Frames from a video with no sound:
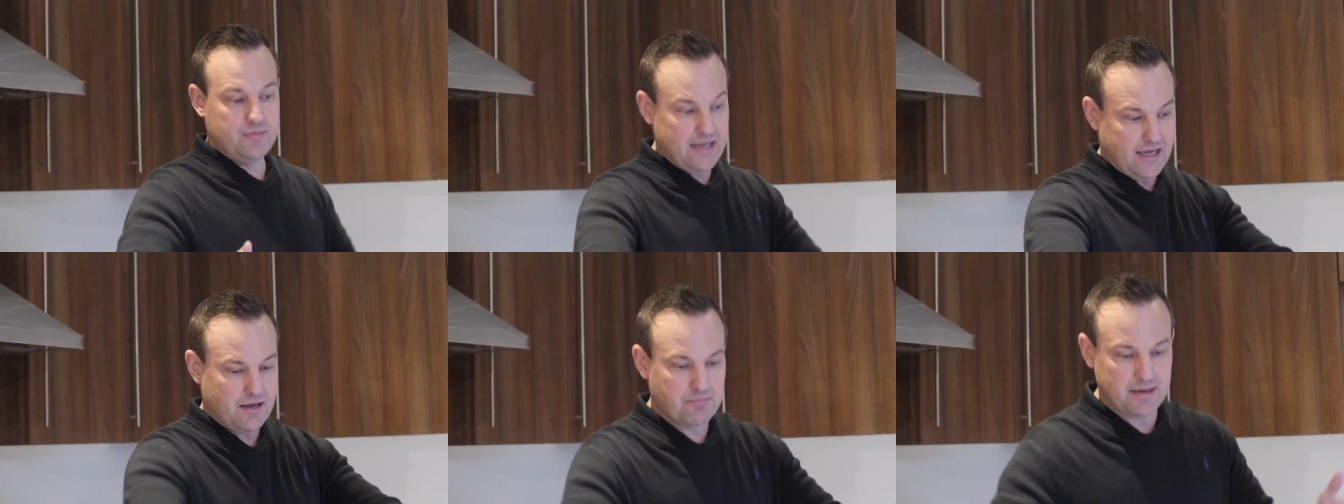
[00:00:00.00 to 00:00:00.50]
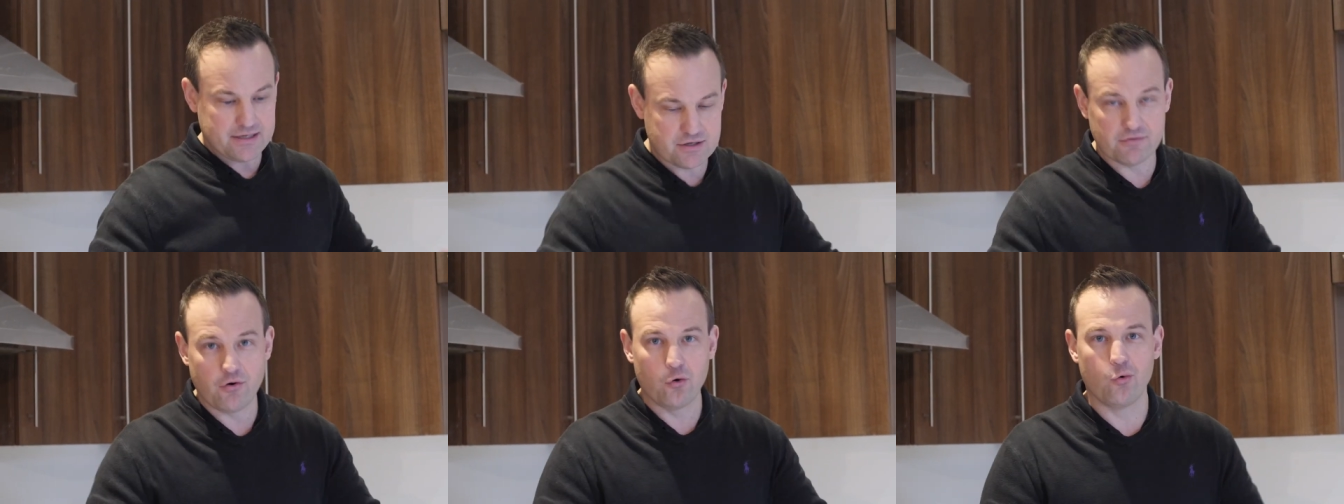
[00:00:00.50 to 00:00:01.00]
nicking bits
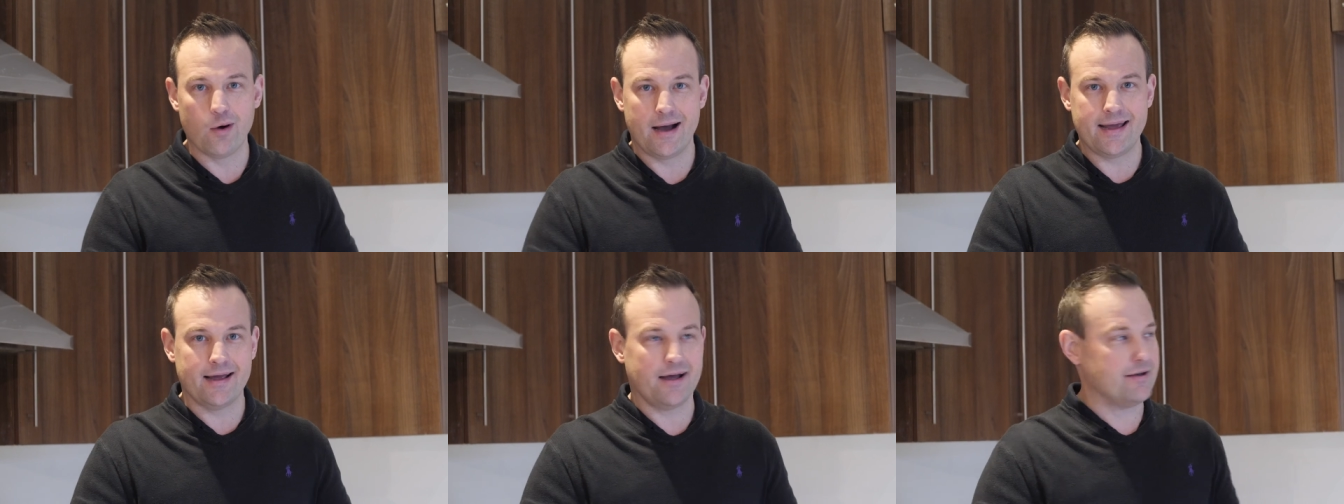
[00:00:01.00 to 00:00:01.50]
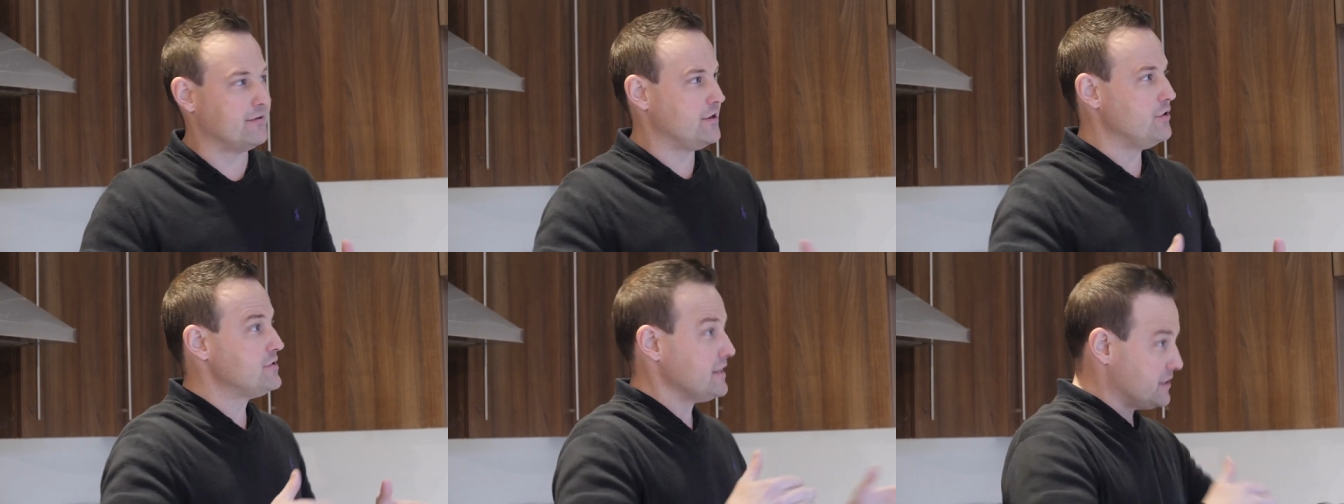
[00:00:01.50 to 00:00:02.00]
of hallway and
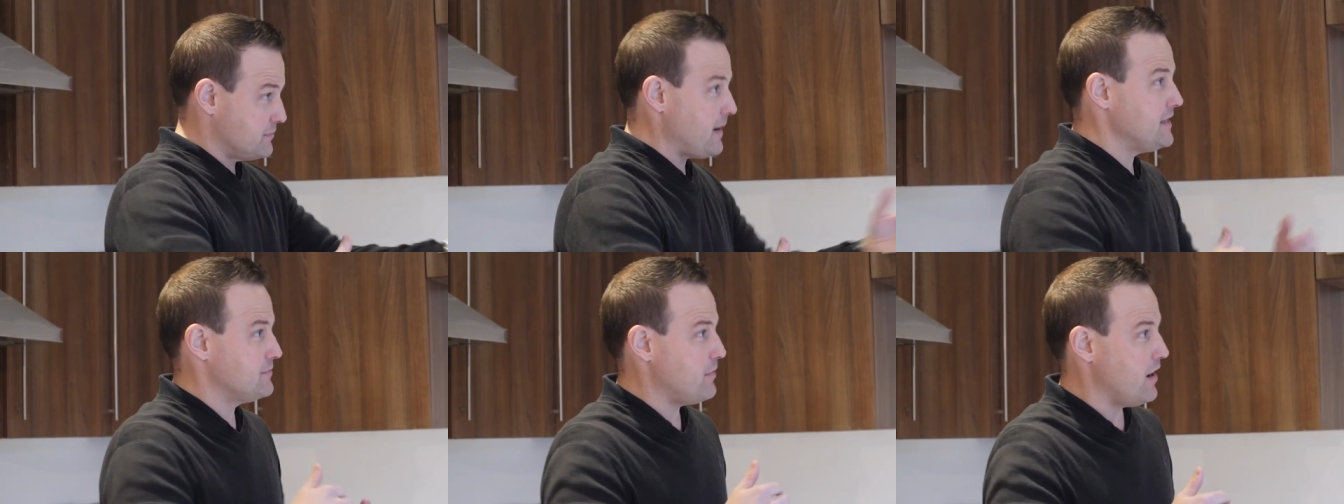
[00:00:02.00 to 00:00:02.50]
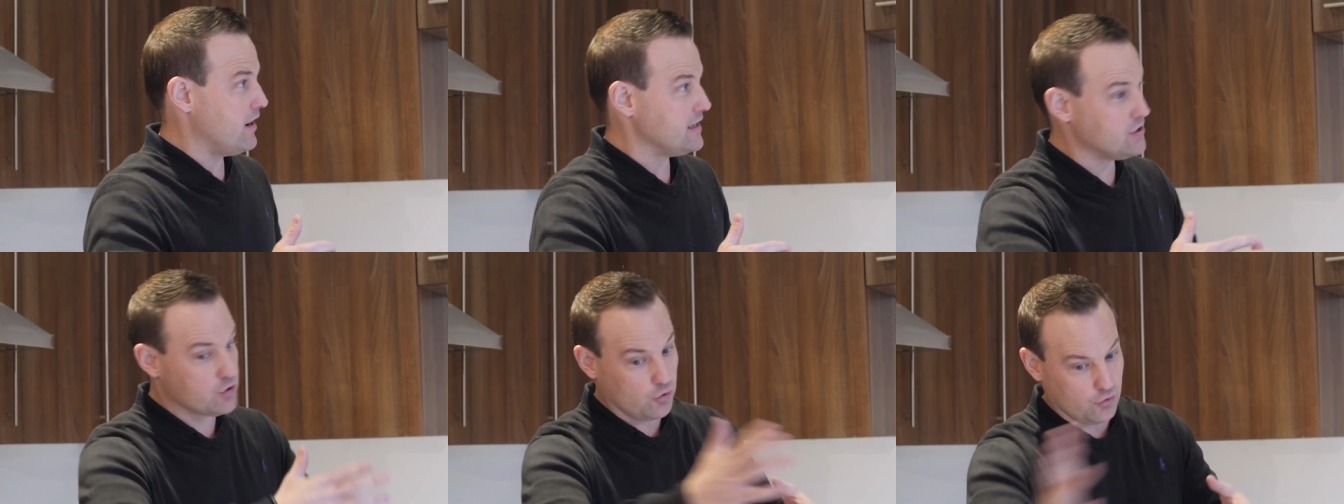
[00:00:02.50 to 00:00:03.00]
using space
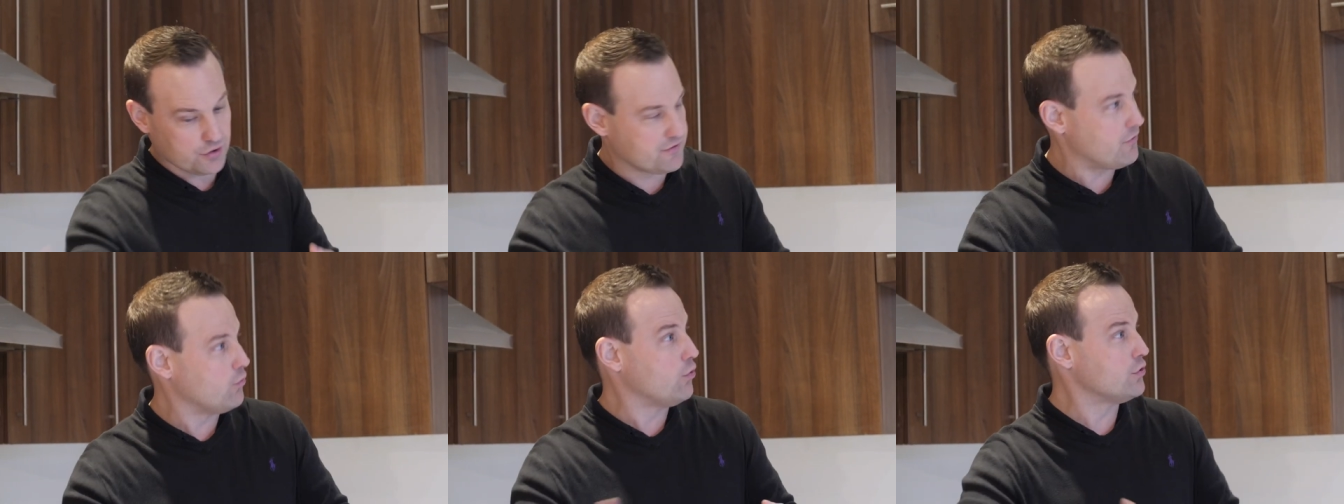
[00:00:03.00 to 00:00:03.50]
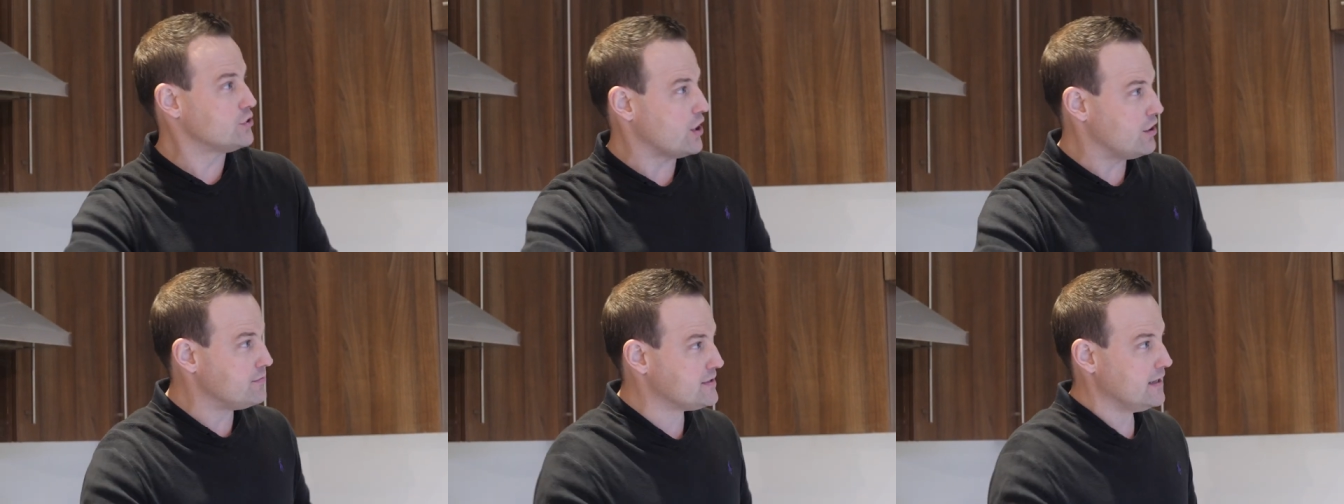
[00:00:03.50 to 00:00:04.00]
behind doors yeah. for
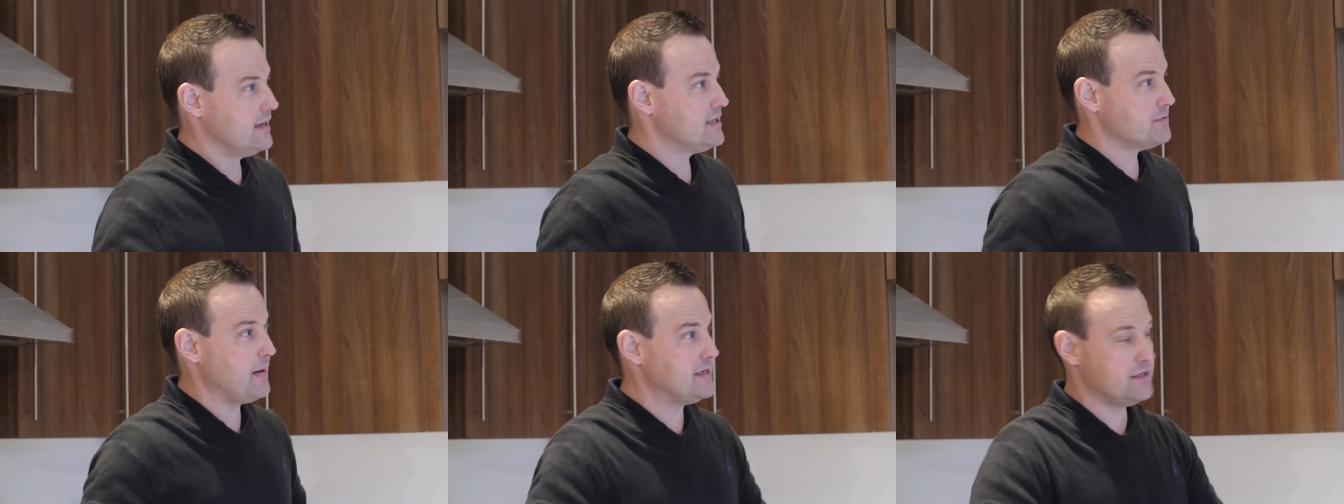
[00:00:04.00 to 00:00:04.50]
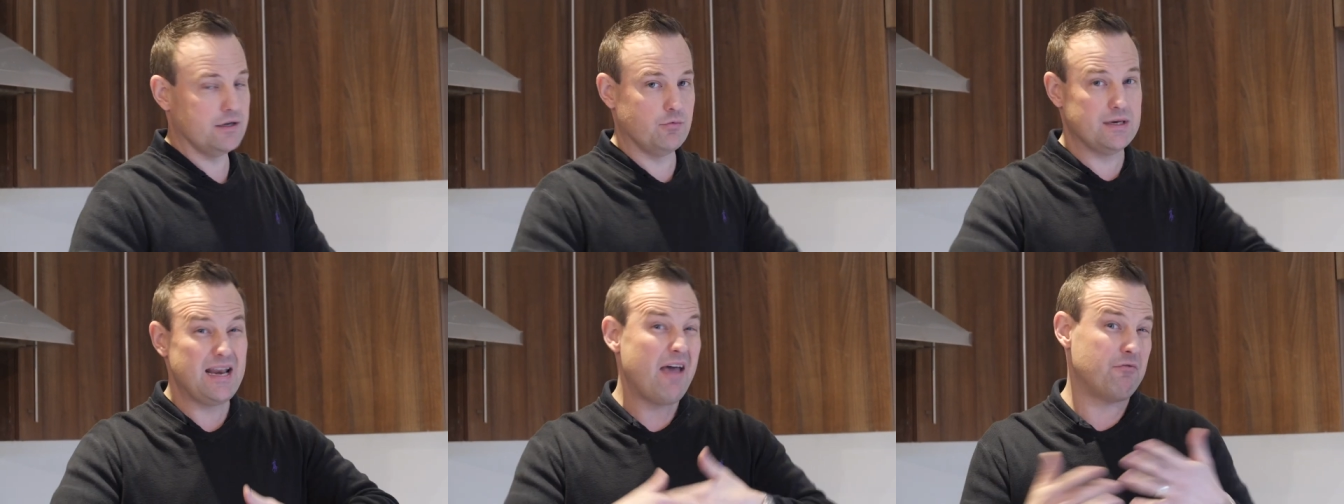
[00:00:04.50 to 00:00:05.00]
wardrobes, space that
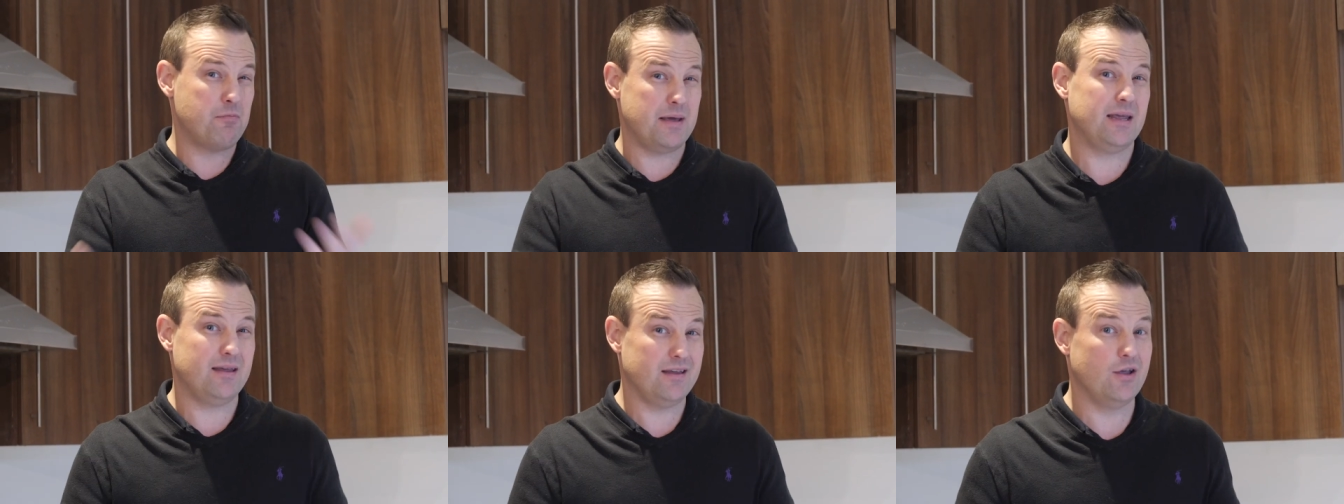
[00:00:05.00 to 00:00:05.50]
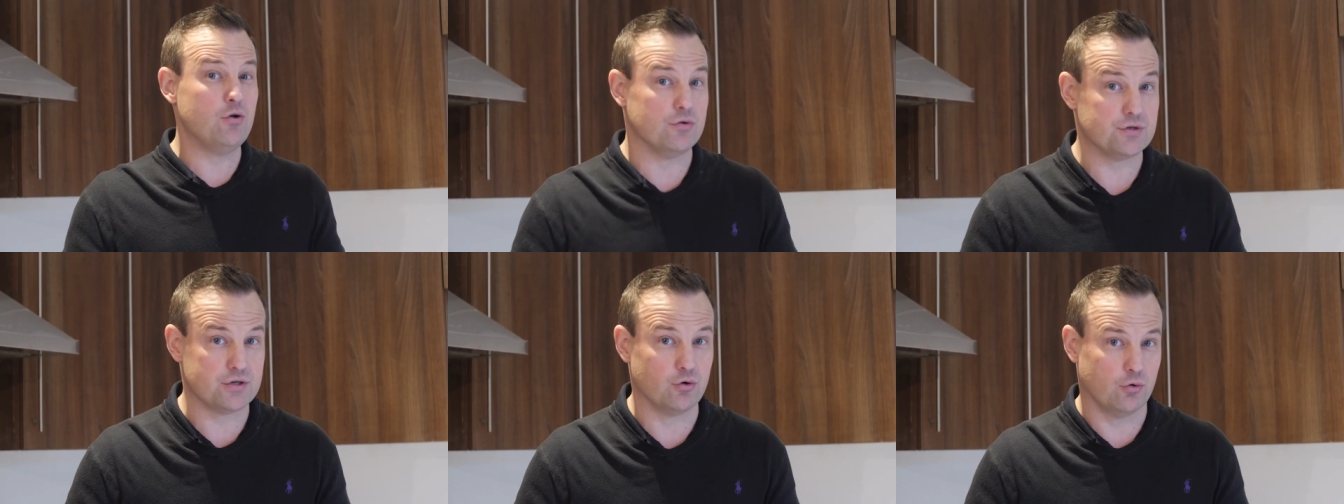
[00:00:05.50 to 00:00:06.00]
would never be
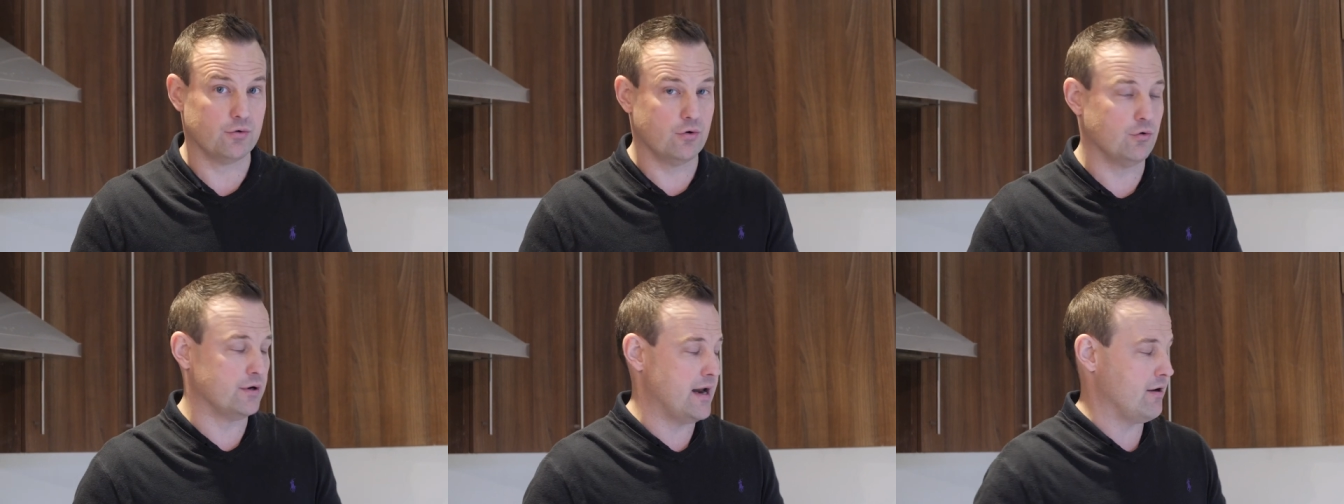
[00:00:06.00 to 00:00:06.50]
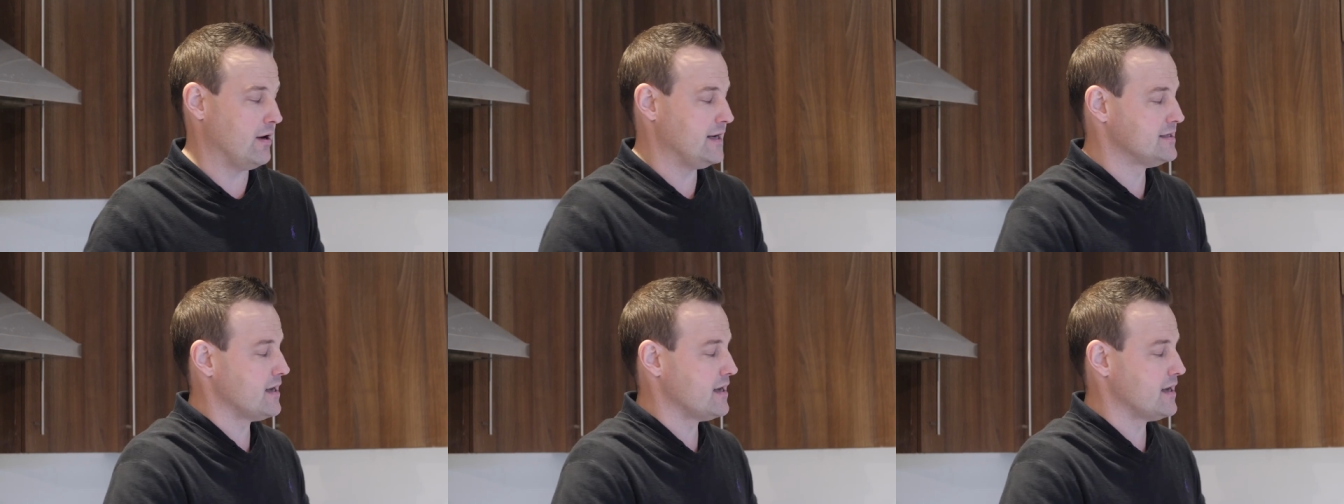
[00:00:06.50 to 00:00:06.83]
used ordinarily.